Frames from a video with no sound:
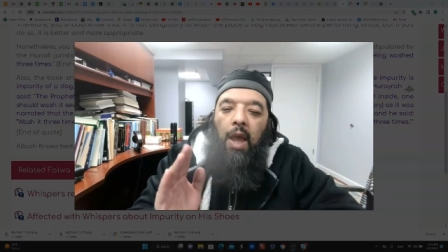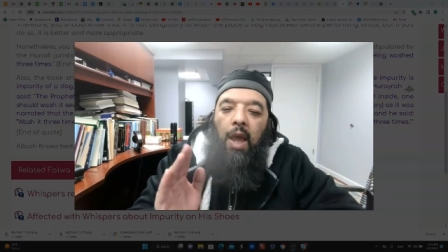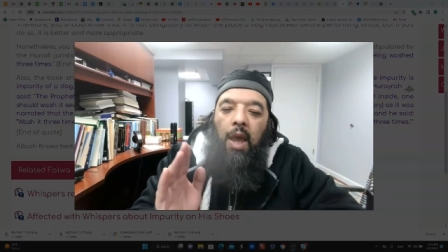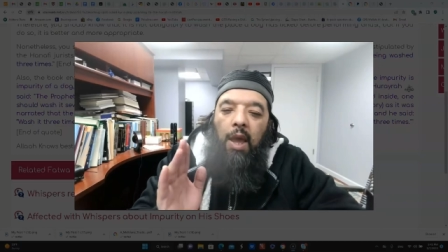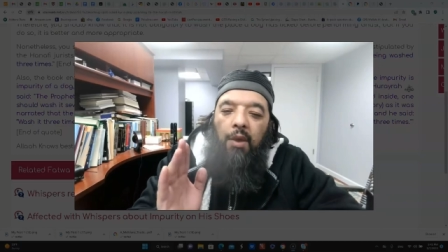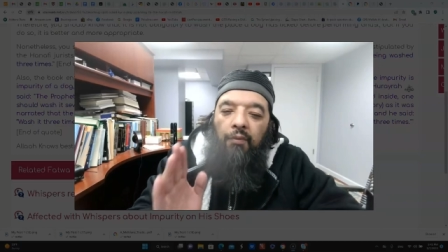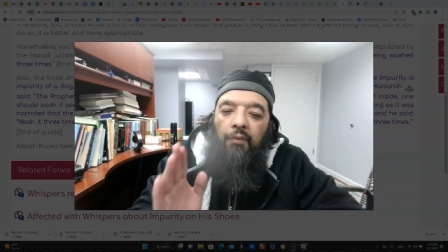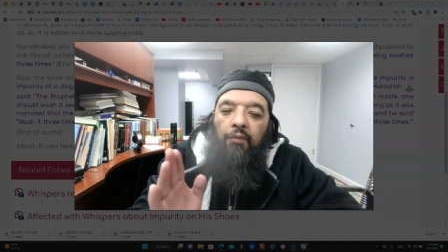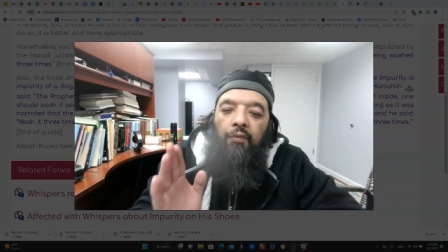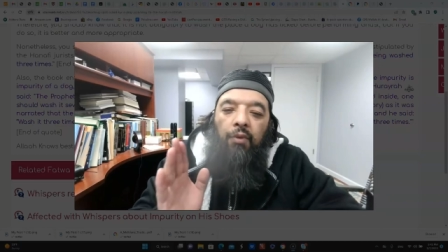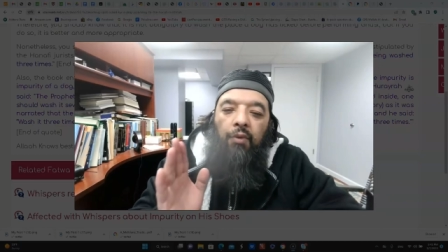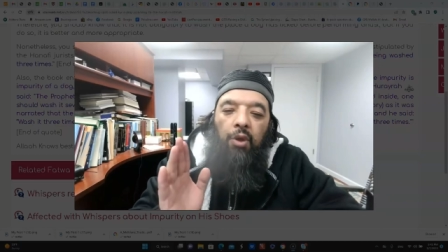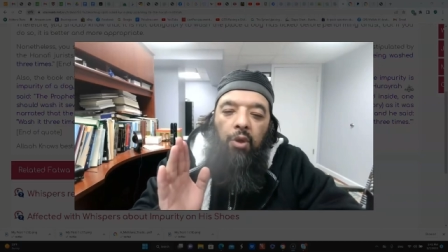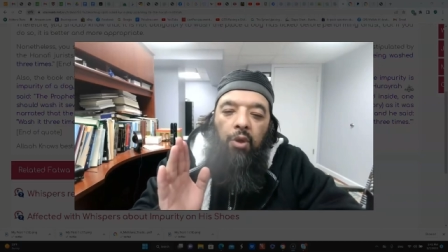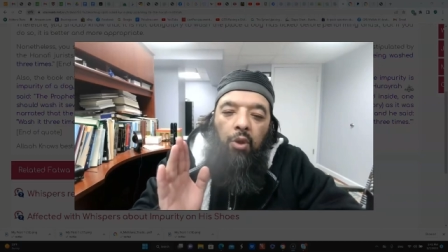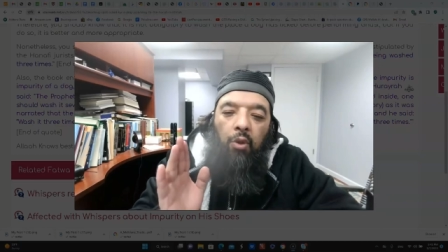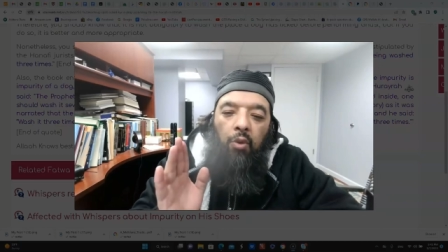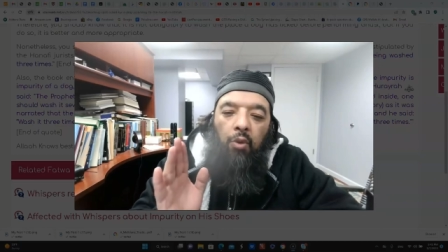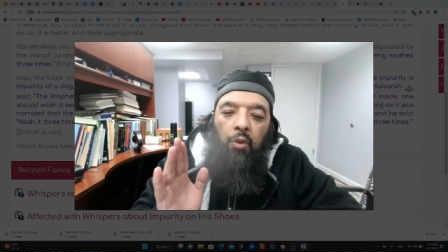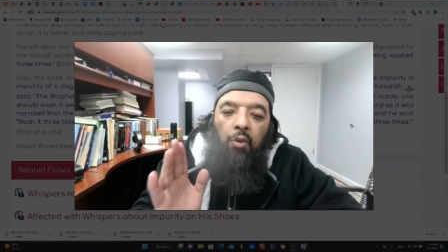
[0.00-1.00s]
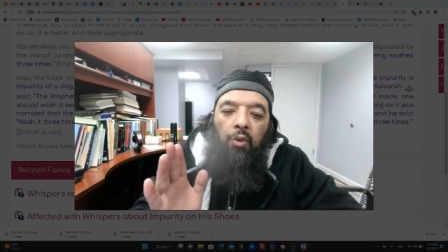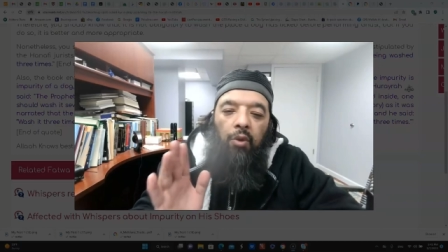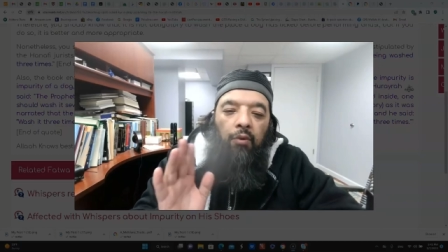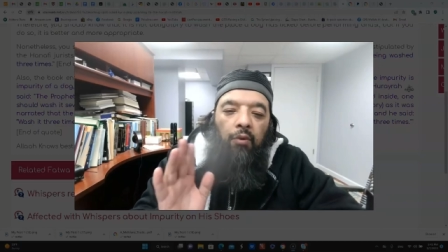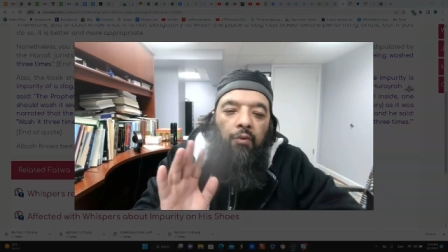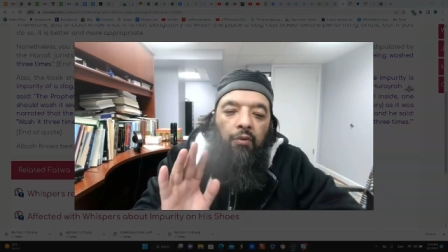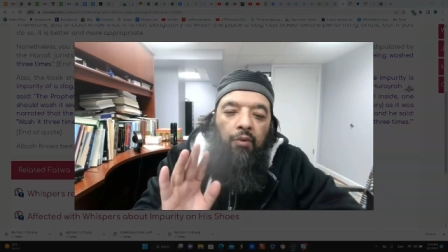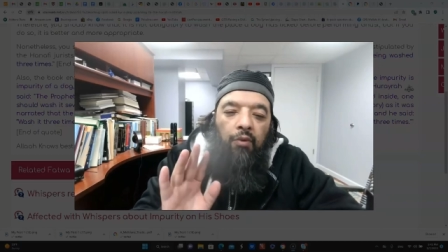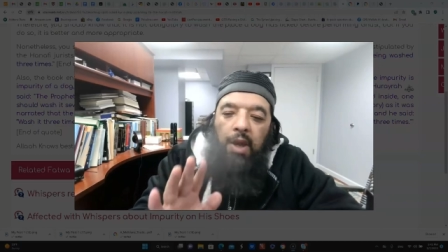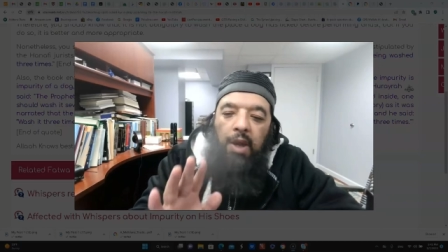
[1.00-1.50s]
if you
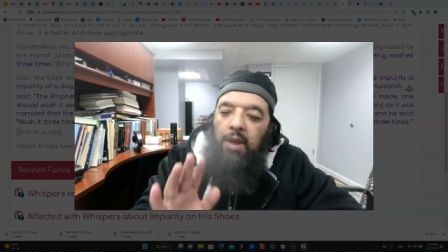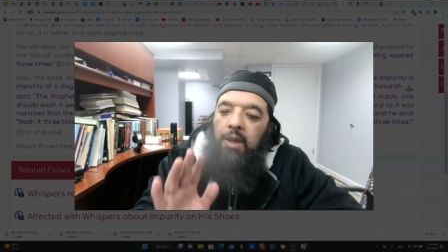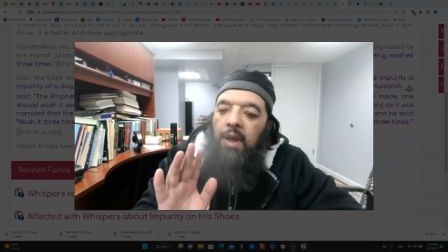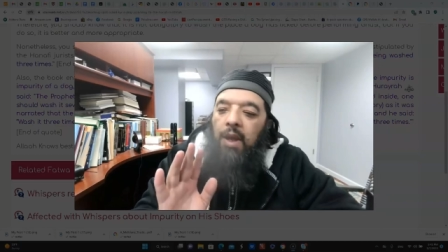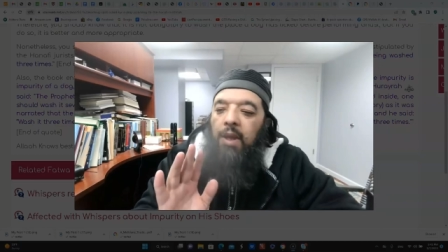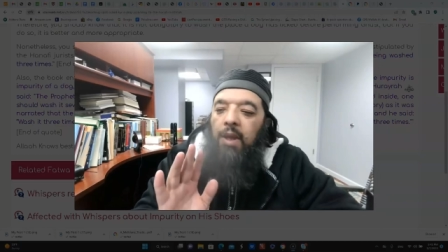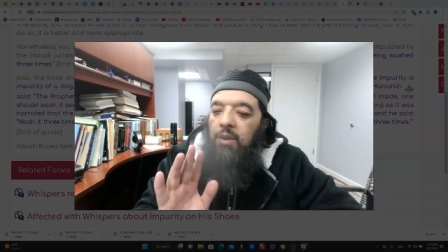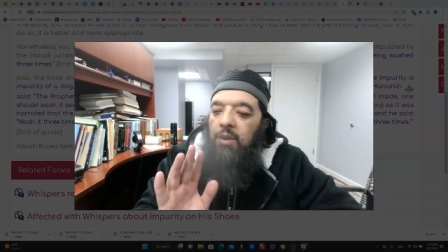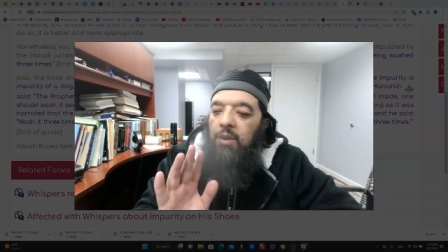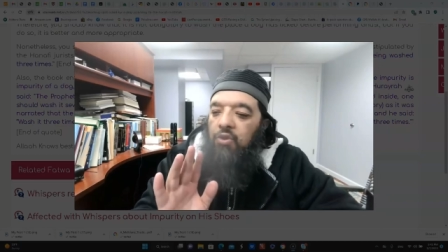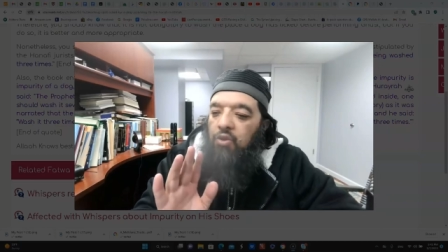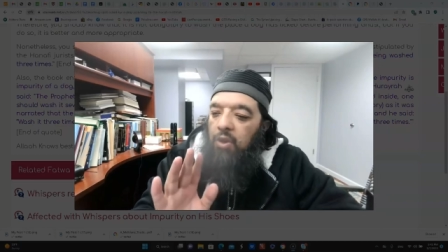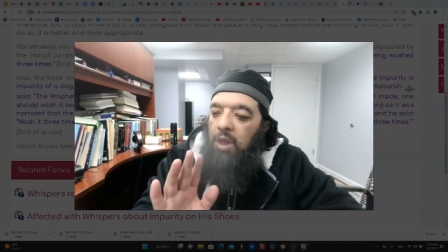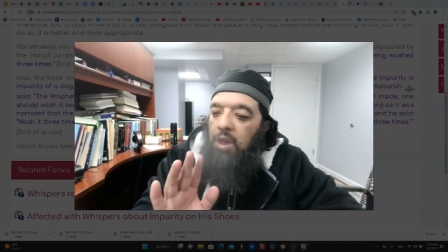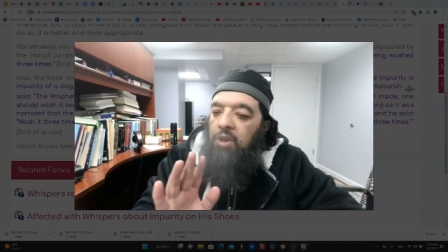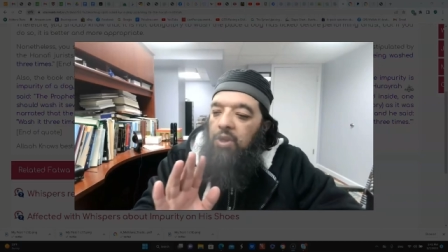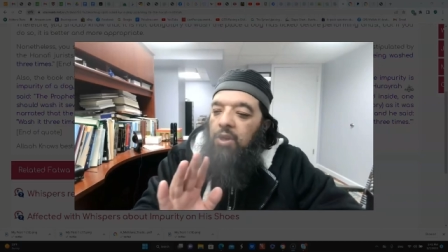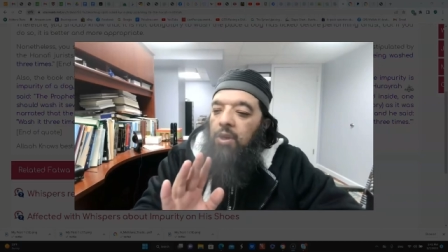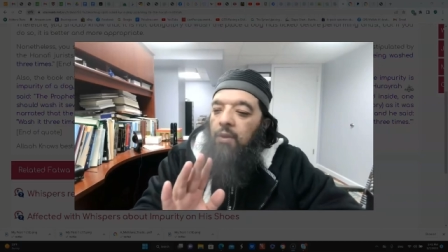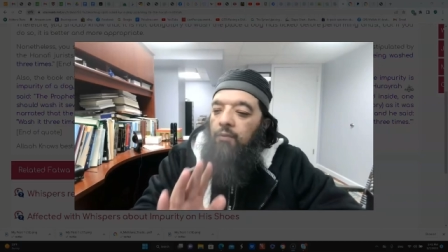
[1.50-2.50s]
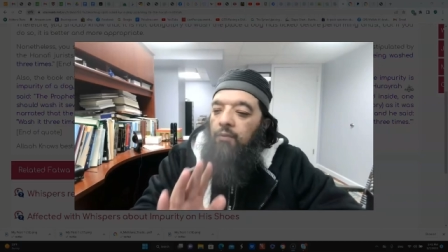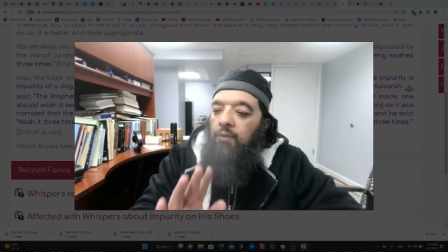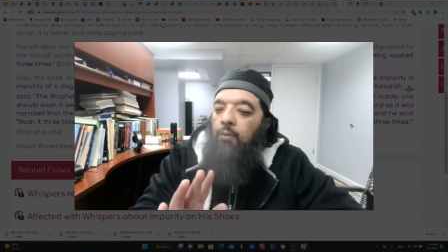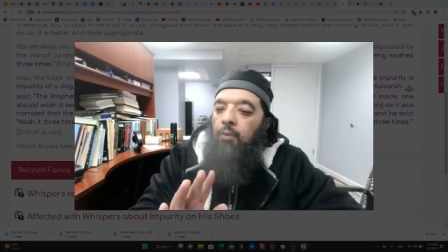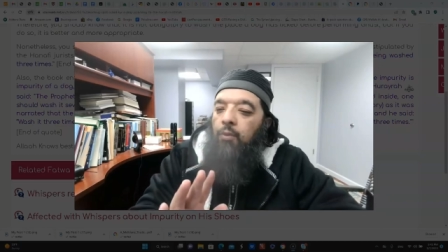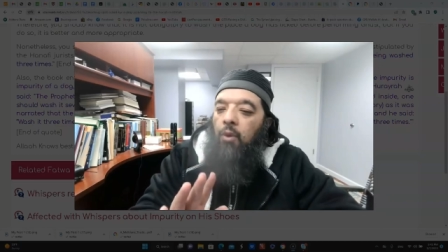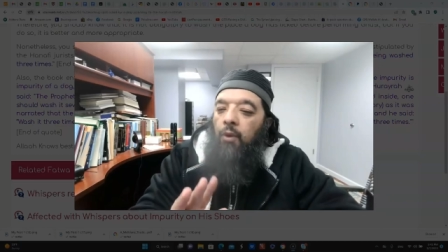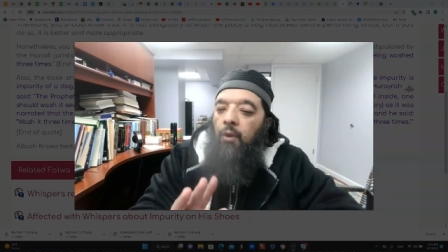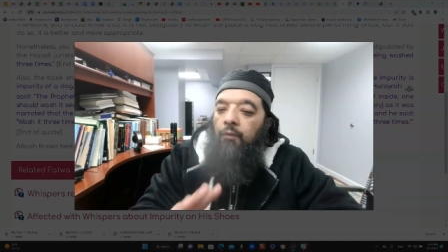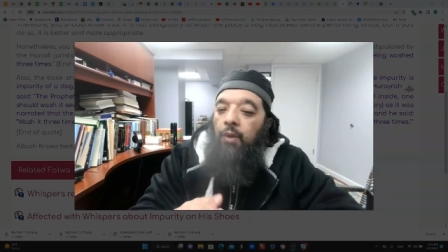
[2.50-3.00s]
read a tradition of the
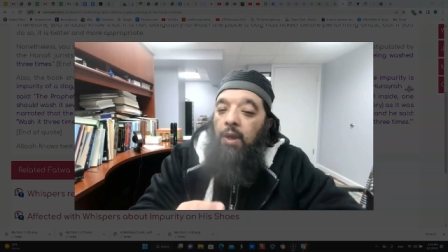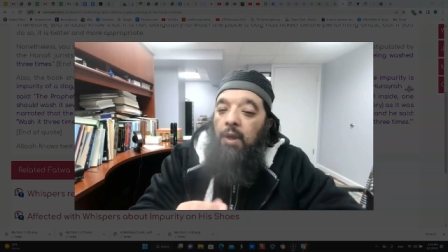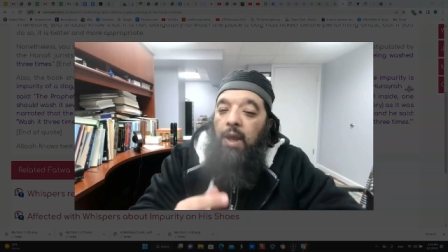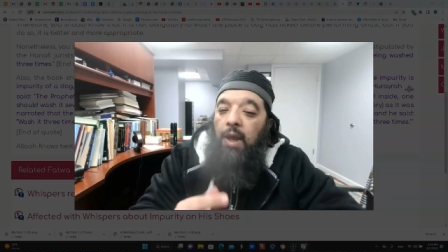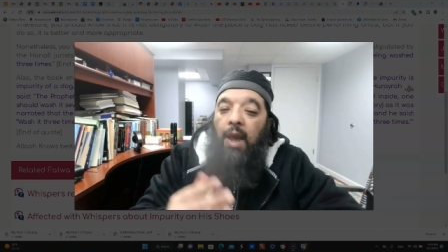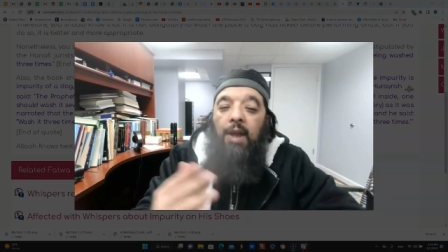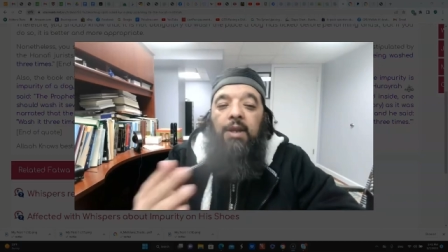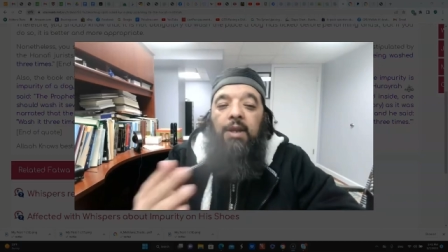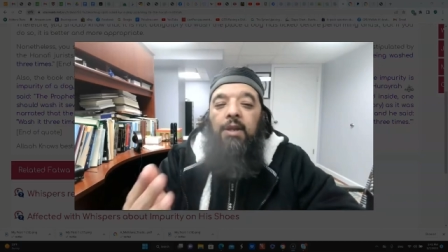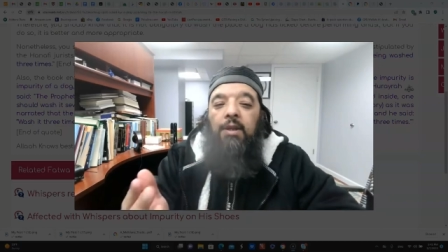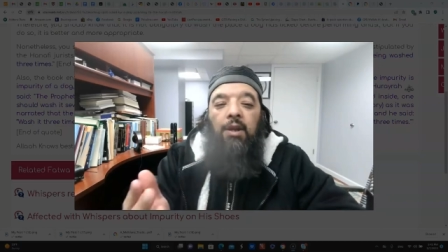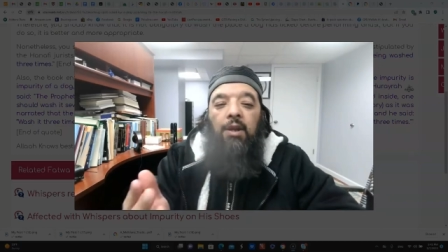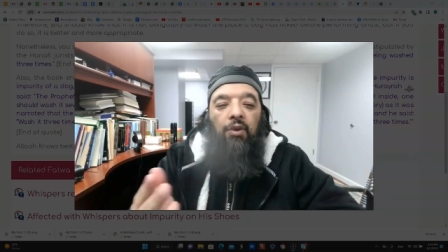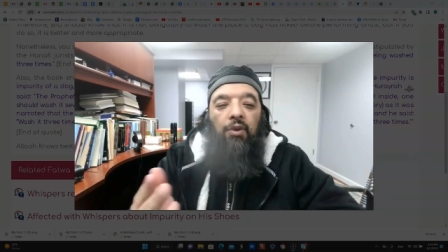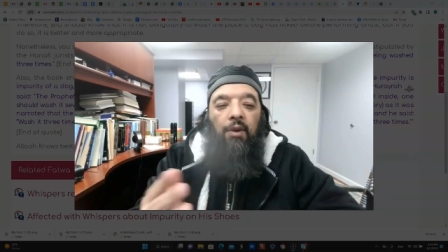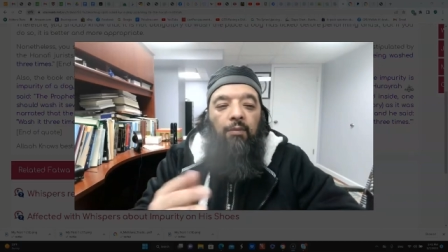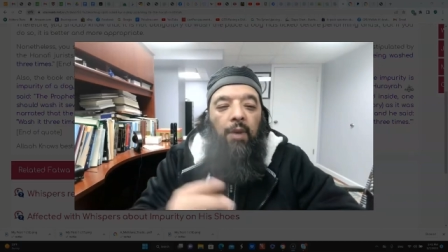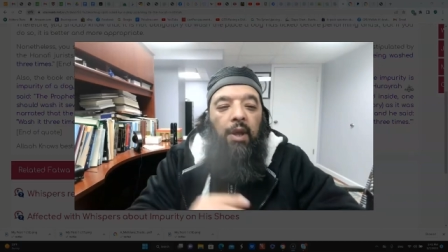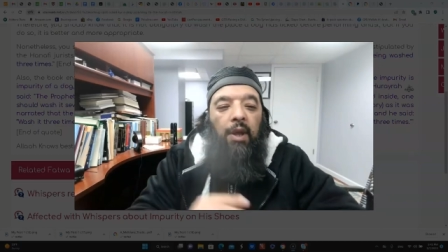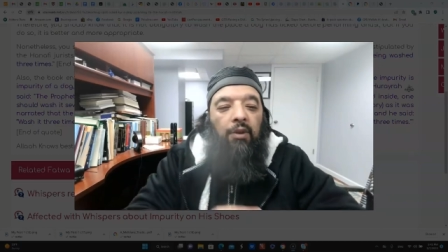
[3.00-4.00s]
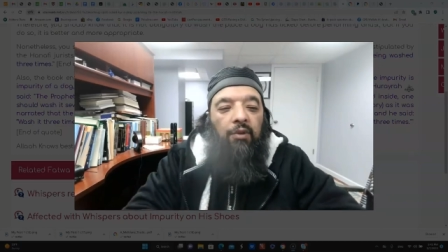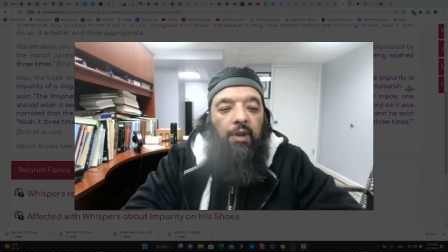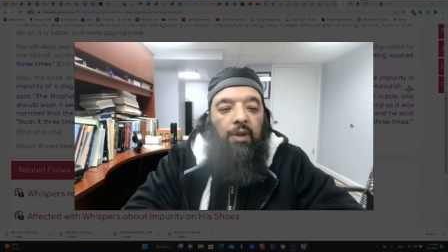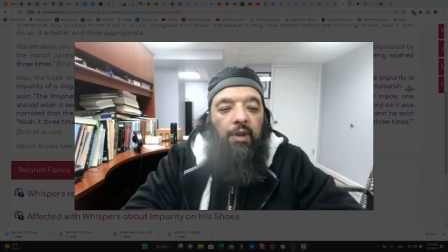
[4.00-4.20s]
Prophet and it doesn't make